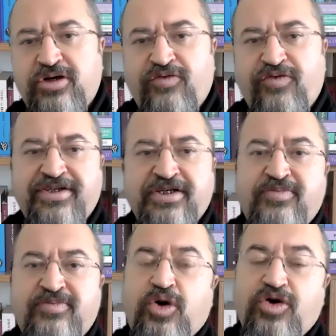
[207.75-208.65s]
whether
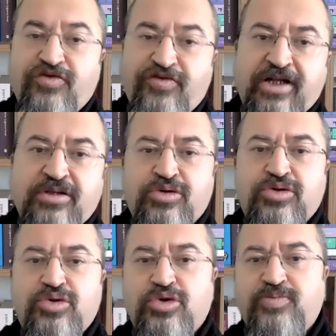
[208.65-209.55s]
more value
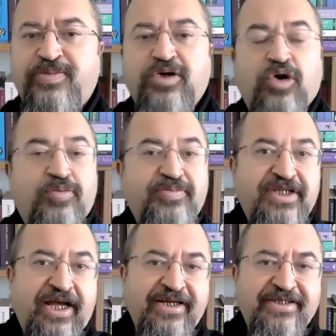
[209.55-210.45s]
could be
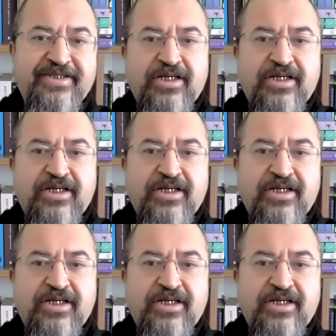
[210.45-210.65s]
obtained